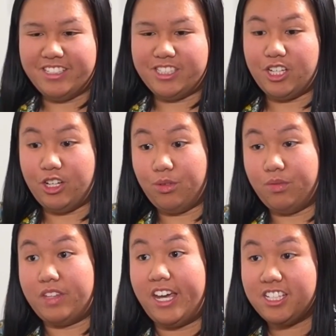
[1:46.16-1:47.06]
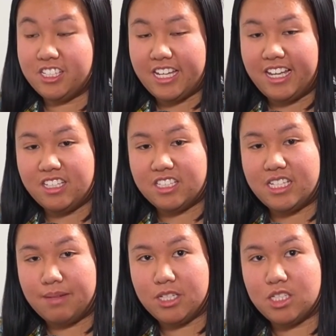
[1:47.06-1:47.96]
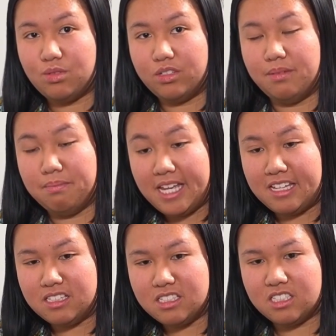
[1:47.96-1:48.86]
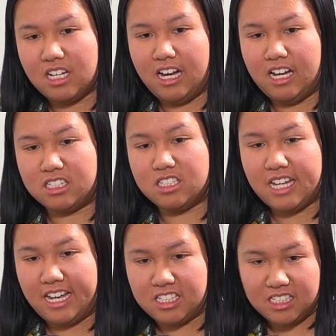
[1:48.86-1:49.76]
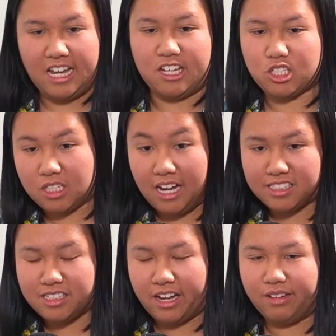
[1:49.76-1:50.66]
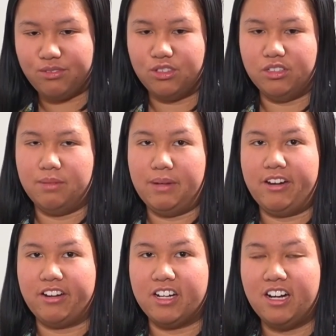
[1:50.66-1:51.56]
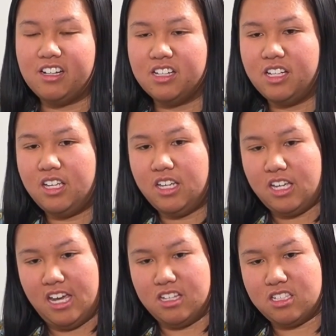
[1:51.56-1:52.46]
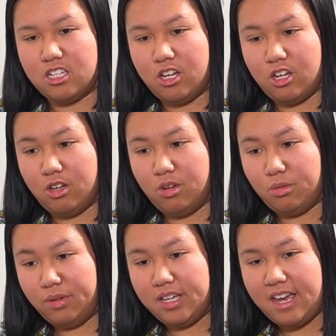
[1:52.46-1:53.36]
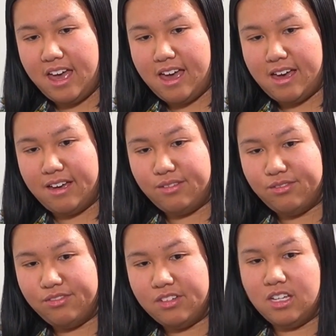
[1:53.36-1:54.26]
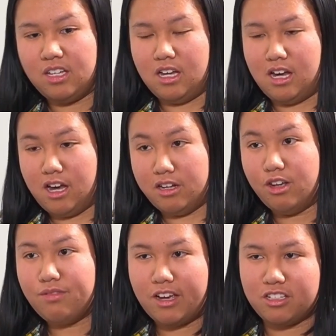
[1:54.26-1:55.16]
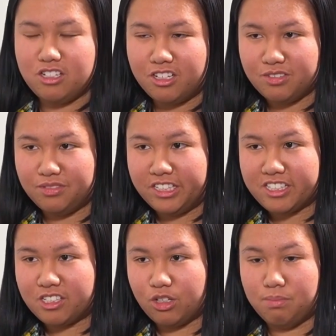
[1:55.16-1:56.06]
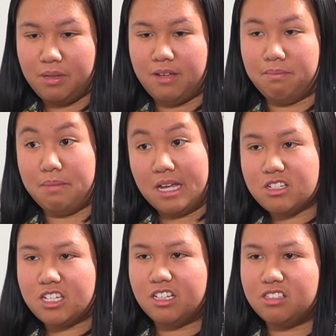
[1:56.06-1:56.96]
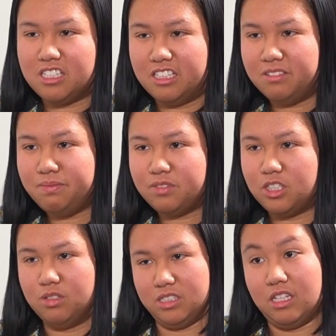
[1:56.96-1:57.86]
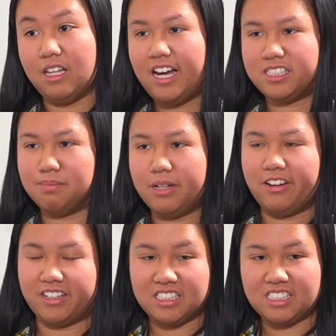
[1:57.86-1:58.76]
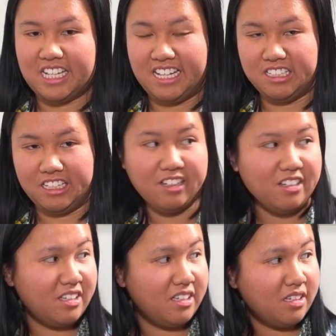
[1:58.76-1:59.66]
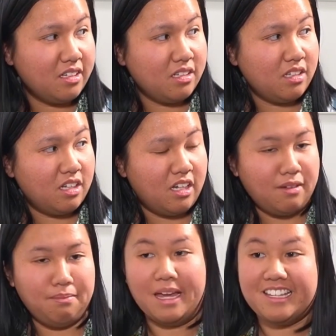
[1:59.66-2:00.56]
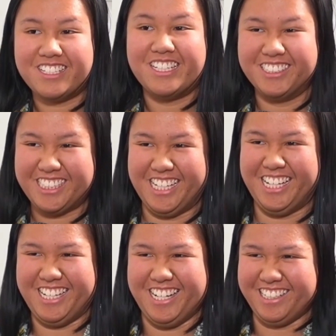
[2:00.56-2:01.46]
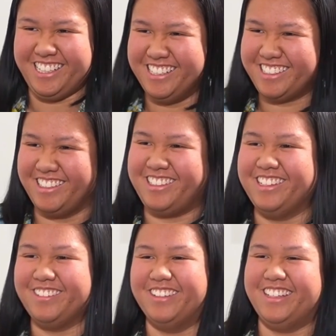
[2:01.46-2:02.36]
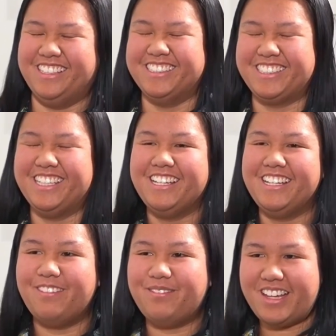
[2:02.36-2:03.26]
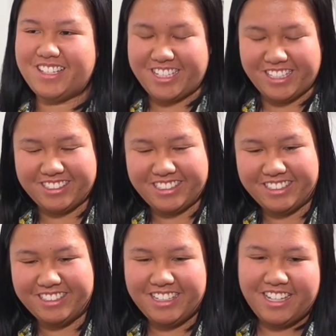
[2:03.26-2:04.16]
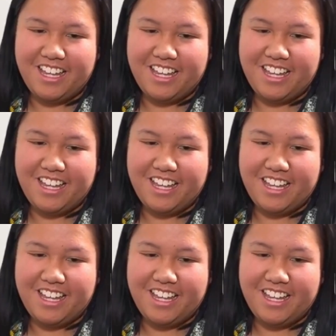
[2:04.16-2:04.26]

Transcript: So they just had the semis for the men's uh, today slash last night for America. And so we have uh, Novak Djokovic, who beat Ben Shelton, who was the last American standing. Sorry, Blake Shelton, right? Ben Shelton. You wish. Ben Shelton.